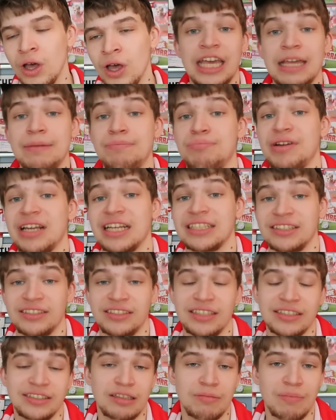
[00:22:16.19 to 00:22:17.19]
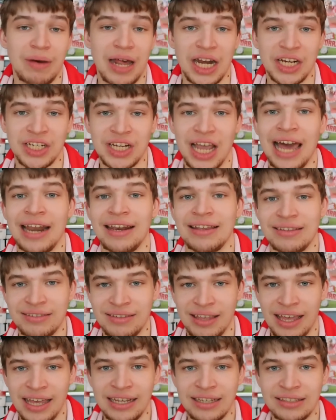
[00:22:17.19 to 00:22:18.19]
He'd bring his assistant manager Alan
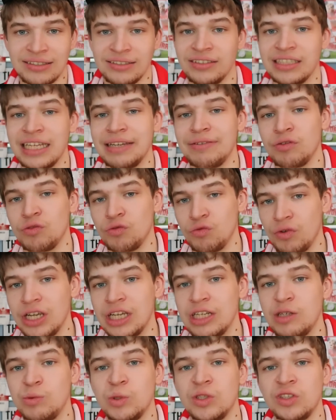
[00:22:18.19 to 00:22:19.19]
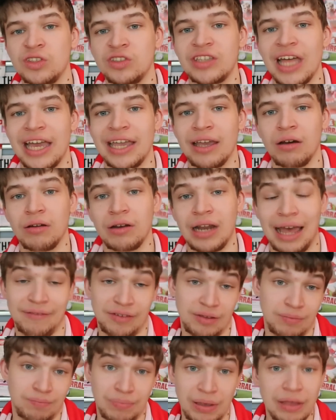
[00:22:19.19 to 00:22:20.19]
Tate, and Stephen Reid would stay on,
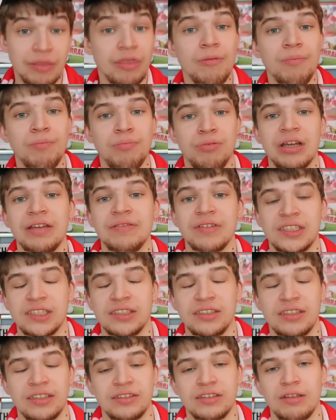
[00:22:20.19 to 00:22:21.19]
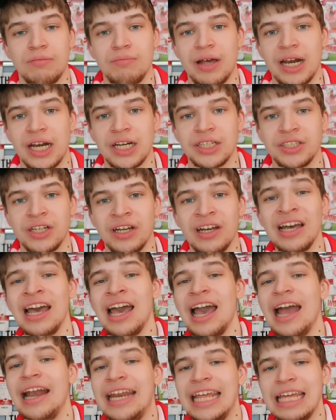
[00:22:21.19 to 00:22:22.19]
having been the previous assistant manager,
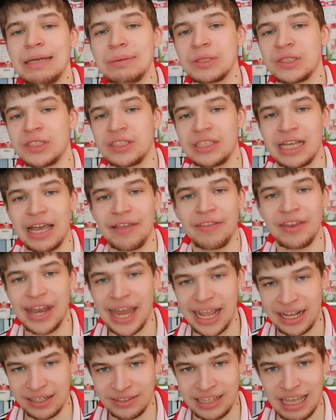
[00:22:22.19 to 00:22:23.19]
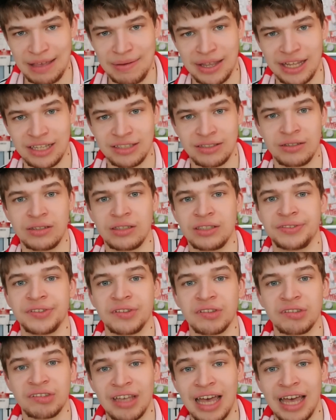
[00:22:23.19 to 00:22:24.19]
and he would see out the next game against Huddersfield